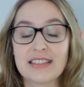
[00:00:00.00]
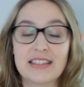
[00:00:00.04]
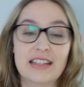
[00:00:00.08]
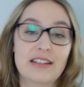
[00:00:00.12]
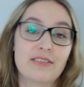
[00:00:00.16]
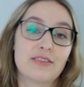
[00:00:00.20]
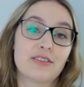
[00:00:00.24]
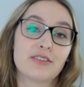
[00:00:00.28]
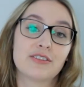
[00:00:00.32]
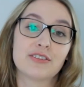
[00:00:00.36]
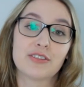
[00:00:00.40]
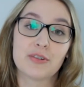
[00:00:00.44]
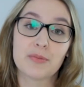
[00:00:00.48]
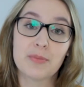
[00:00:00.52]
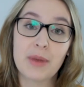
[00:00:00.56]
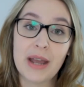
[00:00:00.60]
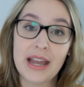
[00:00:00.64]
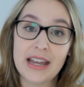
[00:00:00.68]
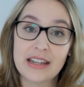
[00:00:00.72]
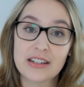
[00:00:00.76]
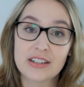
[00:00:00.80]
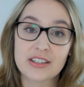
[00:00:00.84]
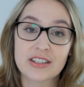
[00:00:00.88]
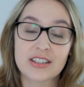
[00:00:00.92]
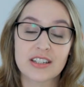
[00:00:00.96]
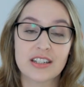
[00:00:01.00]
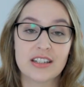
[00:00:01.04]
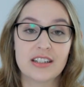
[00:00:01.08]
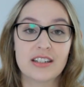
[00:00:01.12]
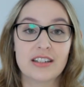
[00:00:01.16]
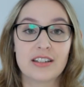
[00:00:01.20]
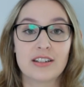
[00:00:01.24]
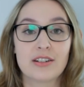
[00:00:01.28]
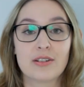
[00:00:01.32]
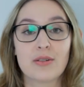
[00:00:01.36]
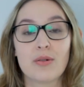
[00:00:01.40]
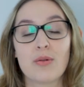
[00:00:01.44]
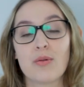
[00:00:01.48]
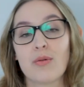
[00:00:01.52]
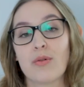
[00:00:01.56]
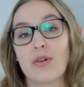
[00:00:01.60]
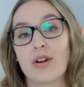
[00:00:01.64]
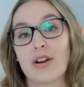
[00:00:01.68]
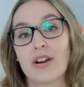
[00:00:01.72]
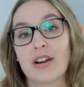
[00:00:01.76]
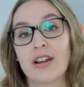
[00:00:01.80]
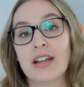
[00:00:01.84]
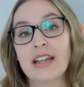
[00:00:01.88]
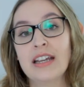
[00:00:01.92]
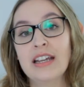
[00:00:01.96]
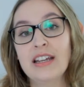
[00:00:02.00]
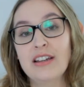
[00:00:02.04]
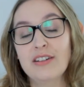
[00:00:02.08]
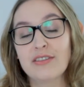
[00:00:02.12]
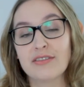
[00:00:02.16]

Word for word: saving for pension or